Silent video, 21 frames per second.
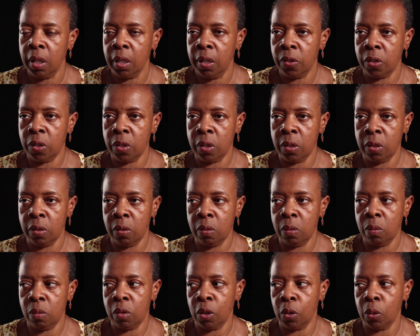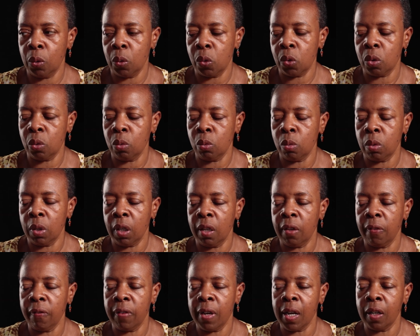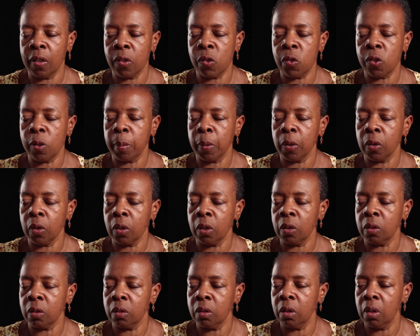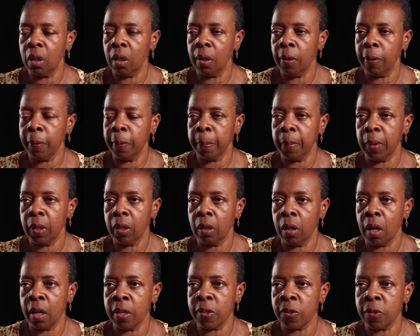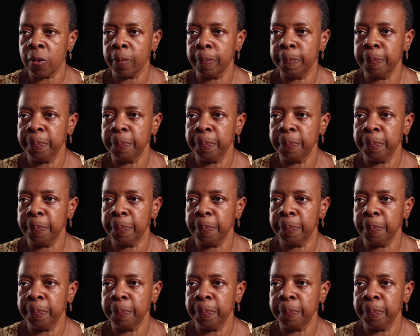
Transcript: to those who have had a similar loss.